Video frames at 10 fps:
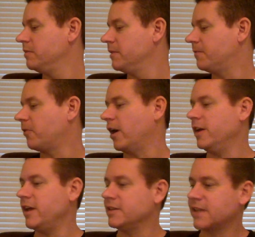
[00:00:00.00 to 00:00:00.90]

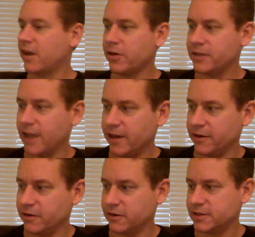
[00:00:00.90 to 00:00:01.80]
front, and it's got all the
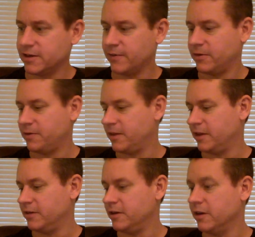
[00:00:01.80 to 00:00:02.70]
editors and
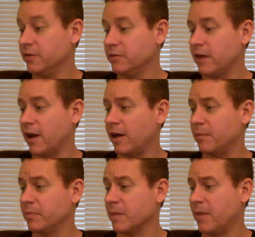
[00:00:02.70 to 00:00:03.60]
everything in here. And
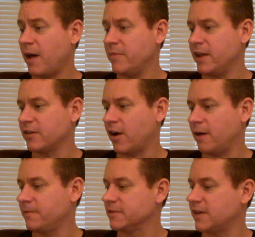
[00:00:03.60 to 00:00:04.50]
Bob
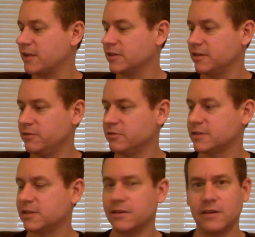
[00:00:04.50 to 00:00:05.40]
Mankoff
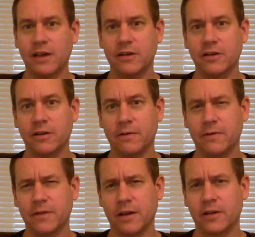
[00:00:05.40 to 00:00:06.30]
was editor
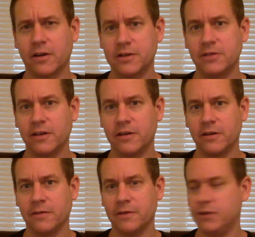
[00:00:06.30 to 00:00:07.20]
of cartoon
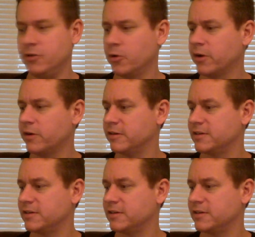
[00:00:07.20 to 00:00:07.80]
editor of the New Yorker,